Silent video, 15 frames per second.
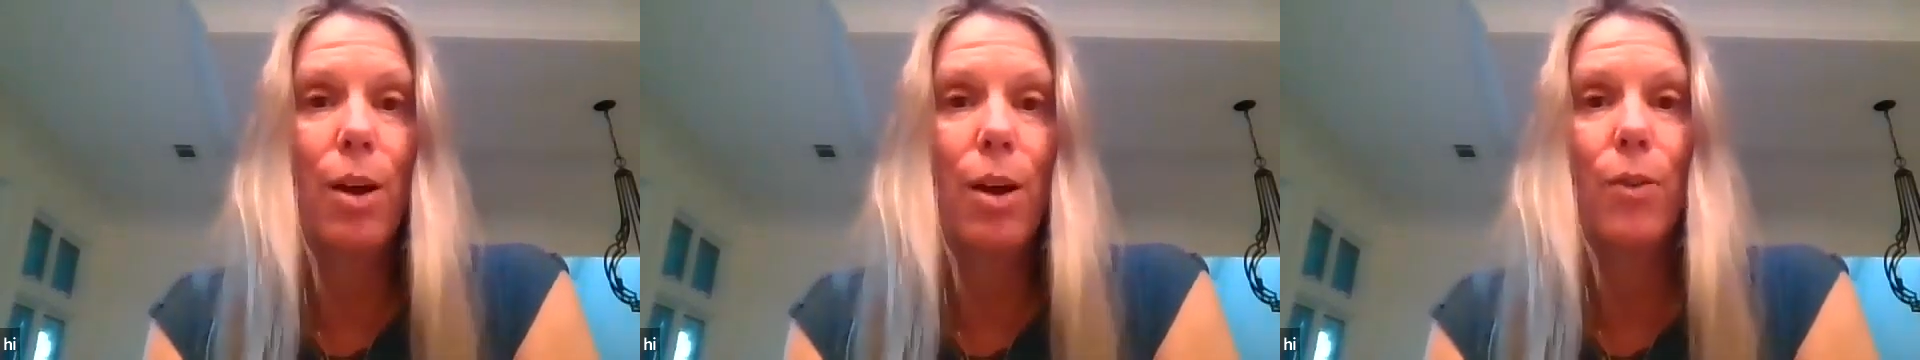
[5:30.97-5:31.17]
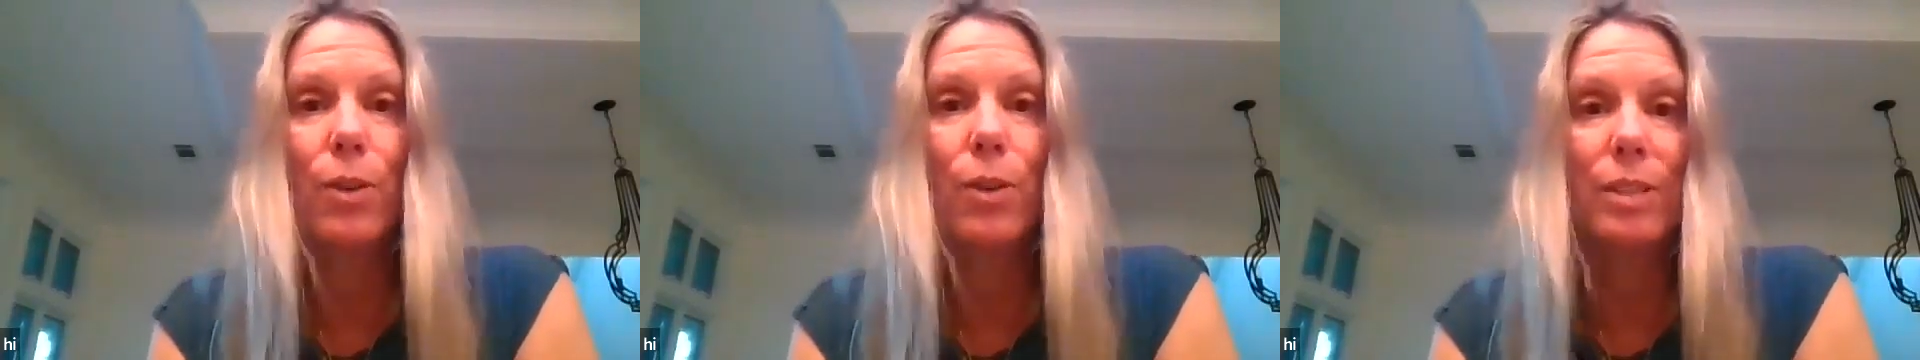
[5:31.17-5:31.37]

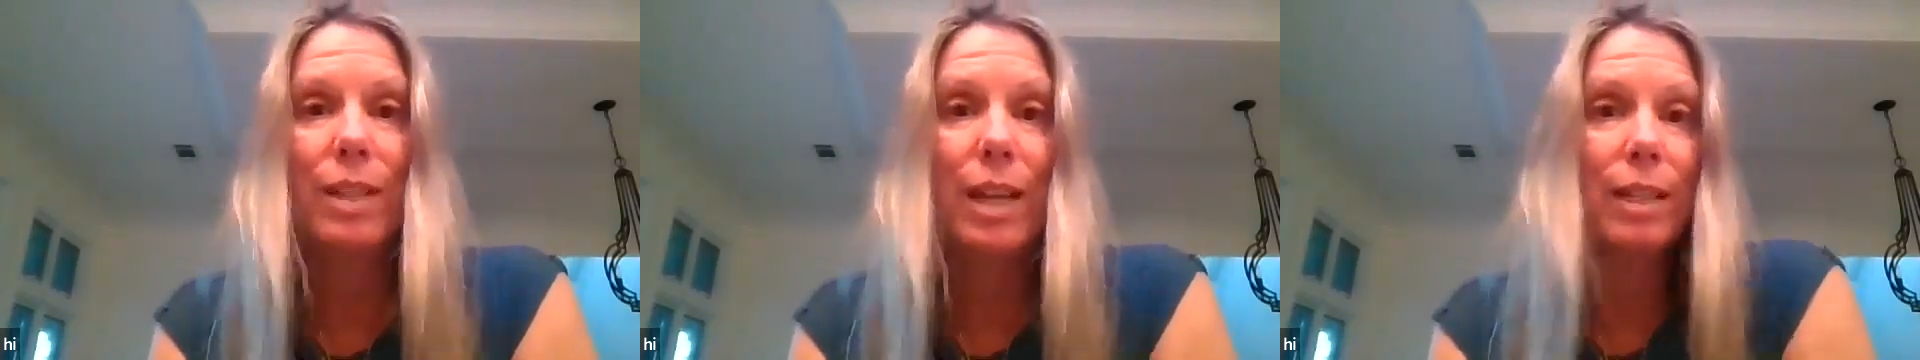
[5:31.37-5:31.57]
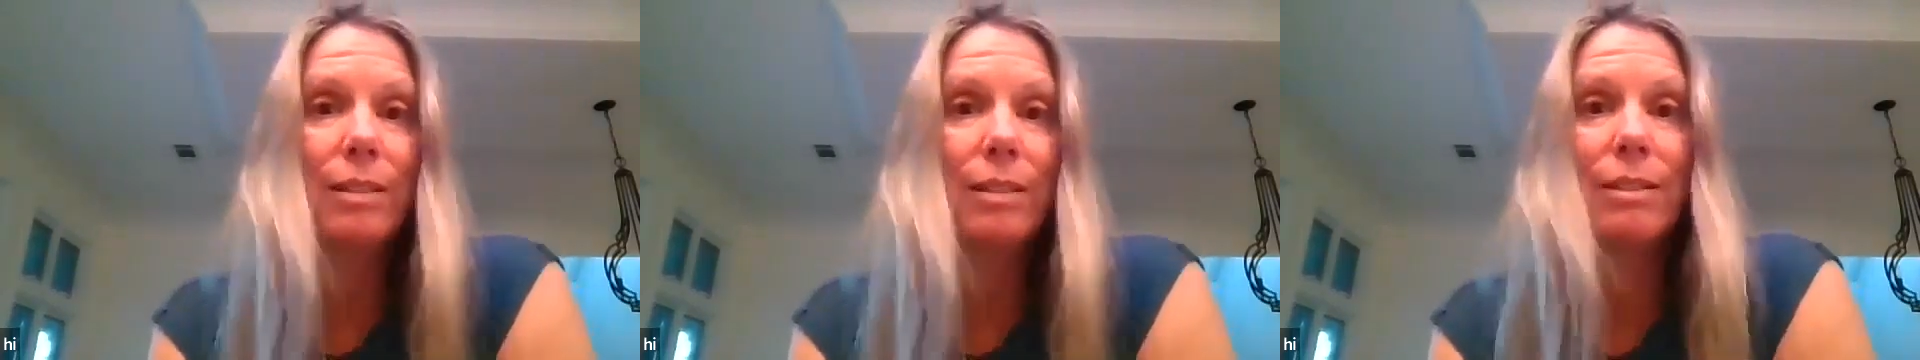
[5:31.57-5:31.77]
over his
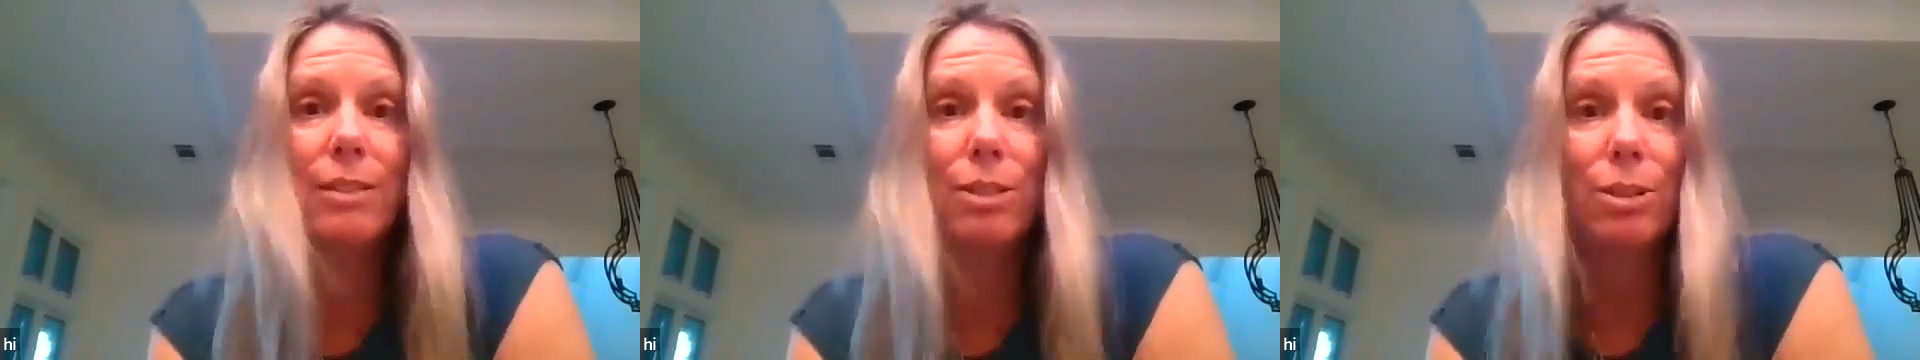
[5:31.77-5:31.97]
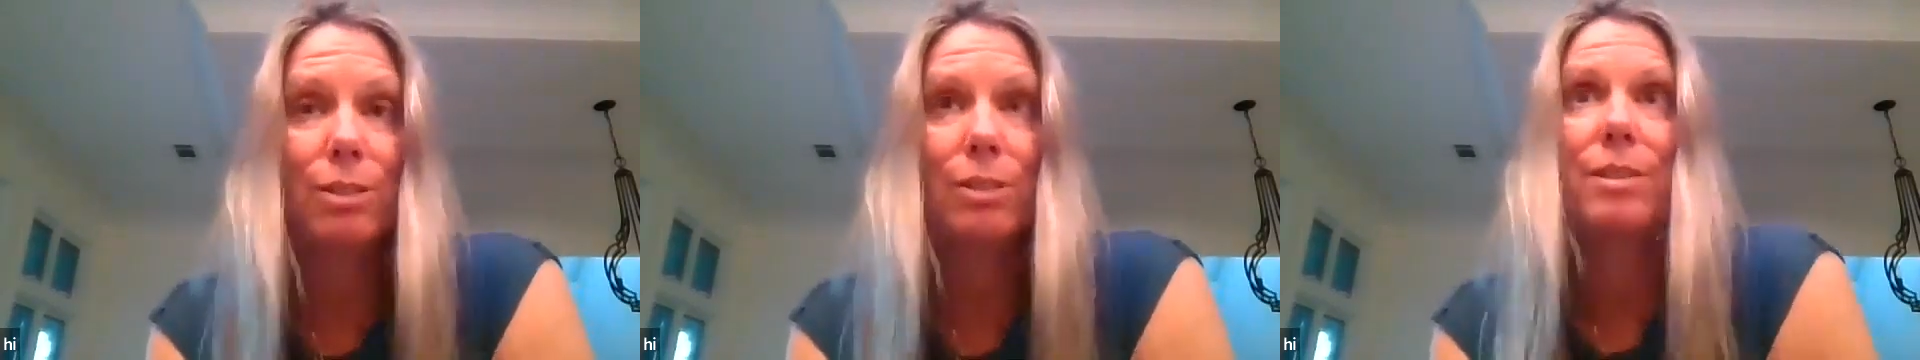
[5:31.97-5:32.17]
head,
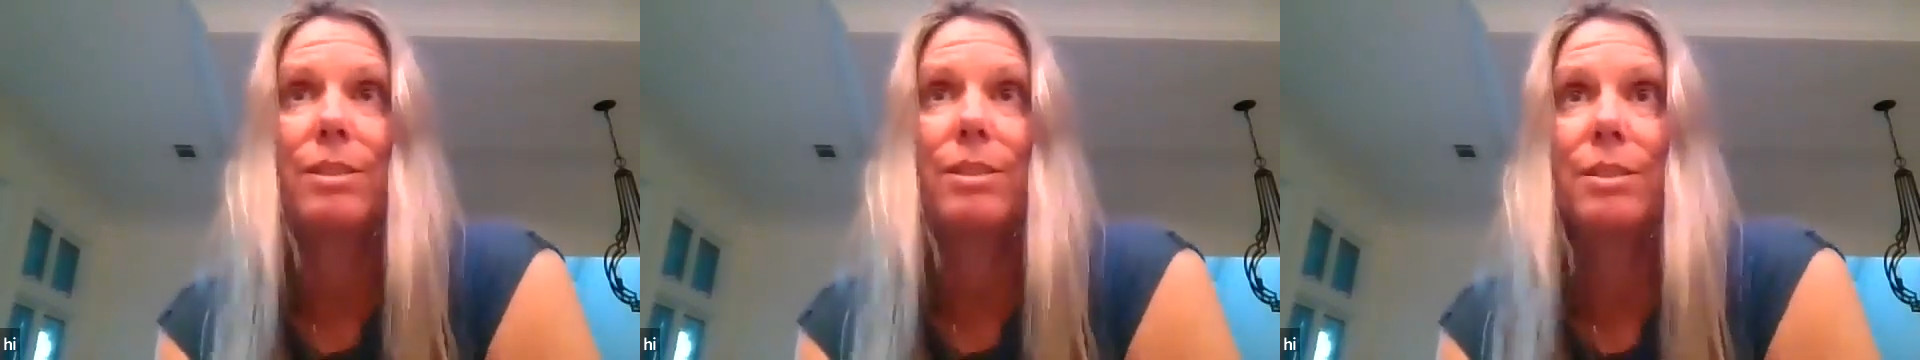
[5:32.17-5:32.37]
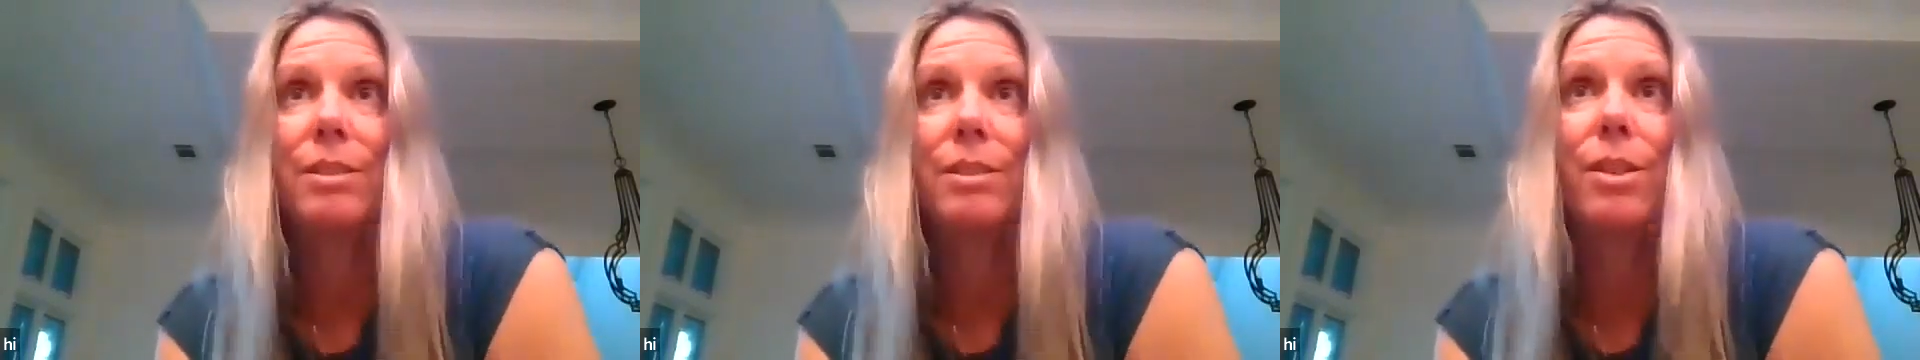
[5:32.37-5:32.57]

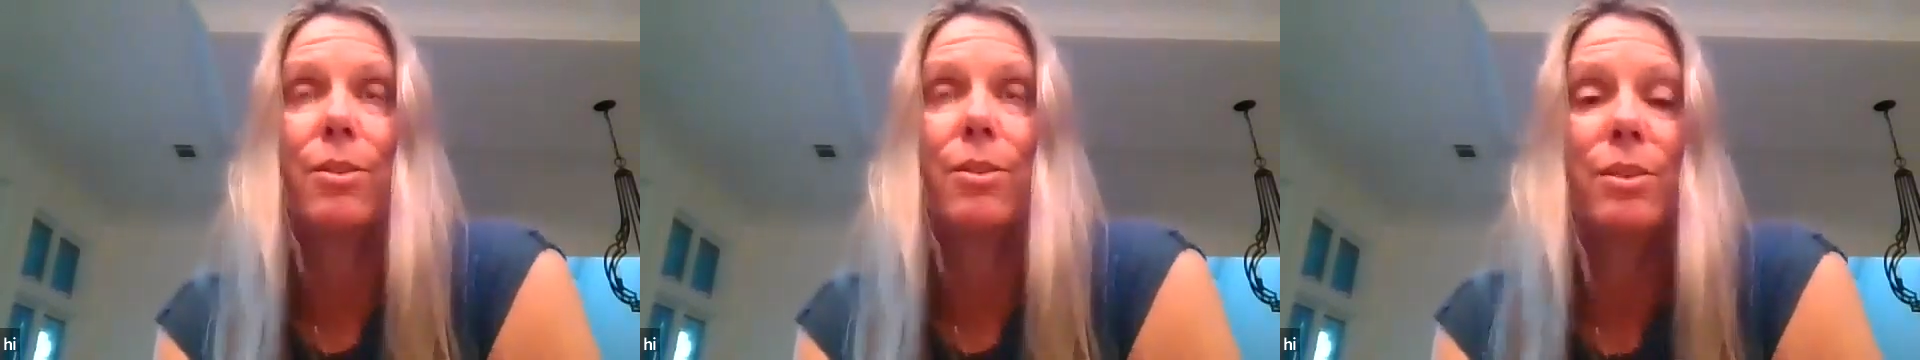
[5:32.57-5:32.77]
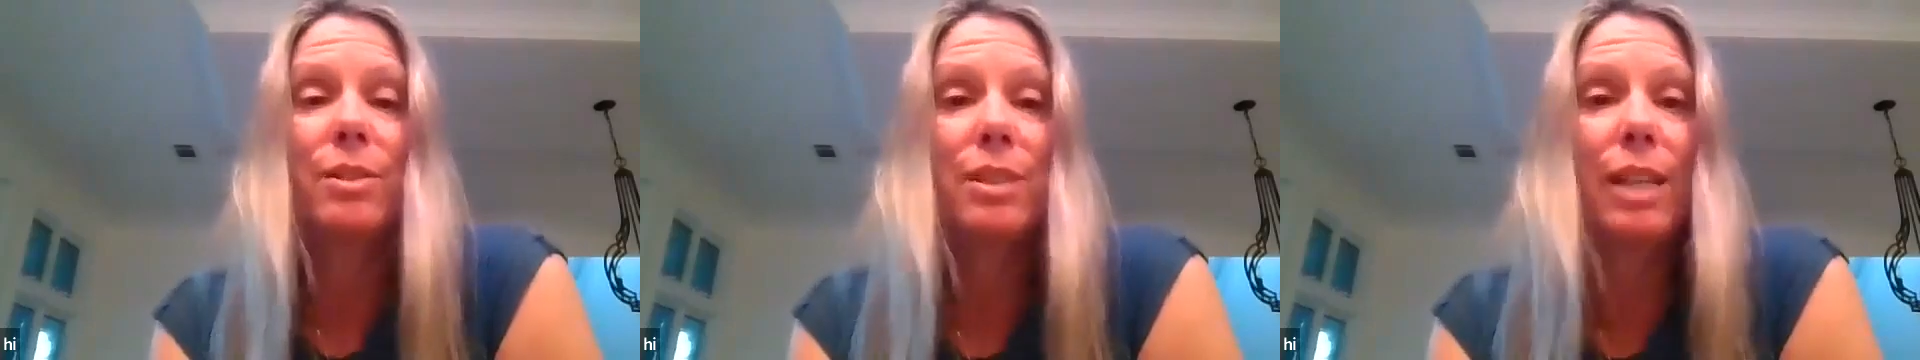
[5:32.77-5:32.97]

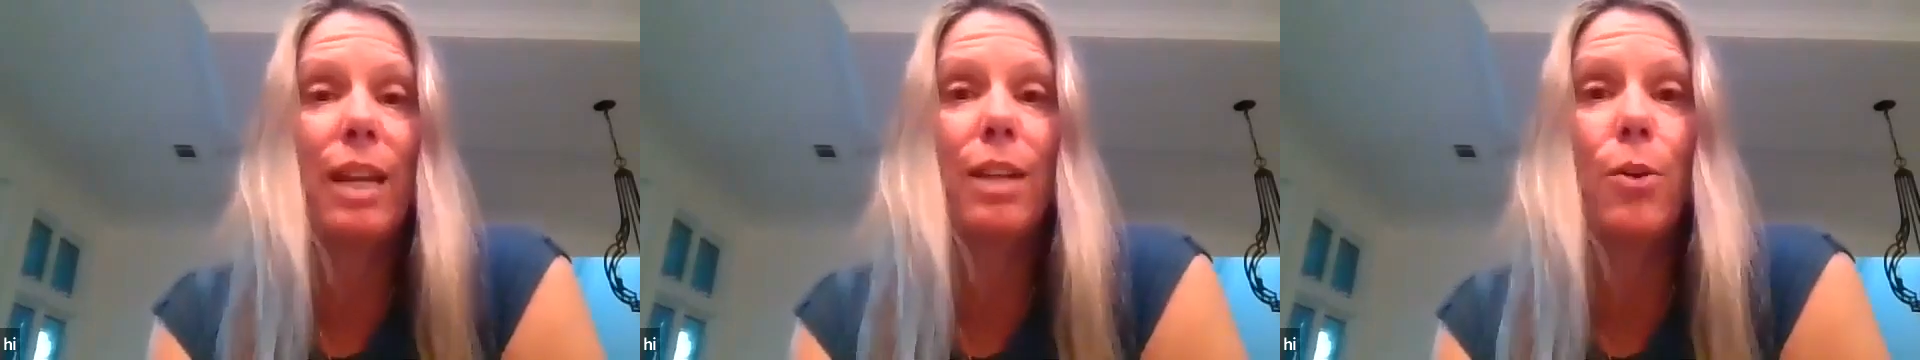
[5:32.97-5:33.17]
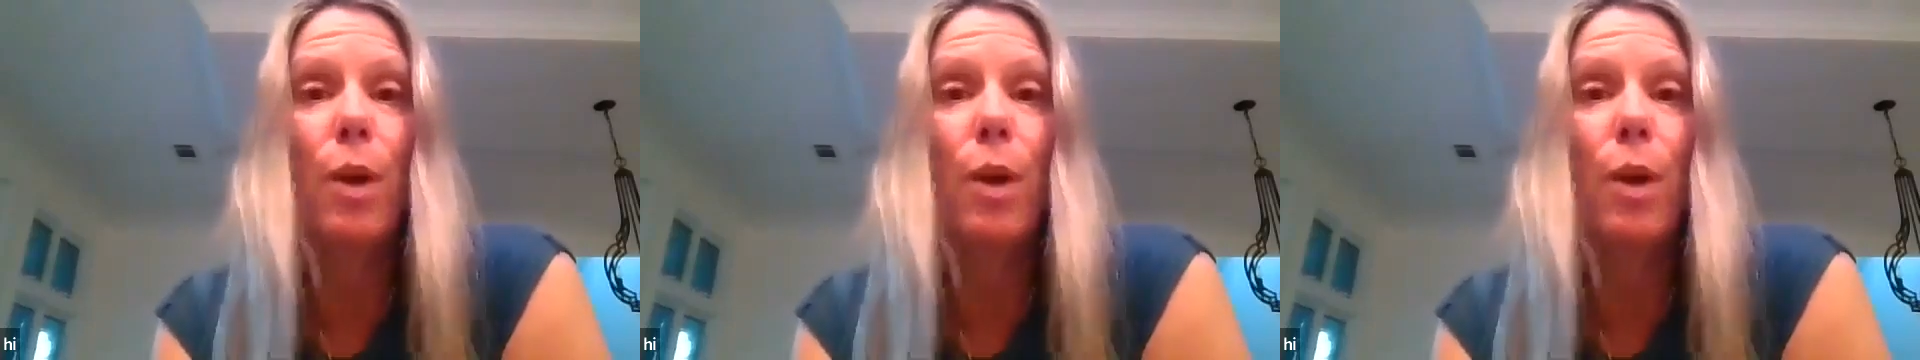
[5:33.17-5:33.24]
saying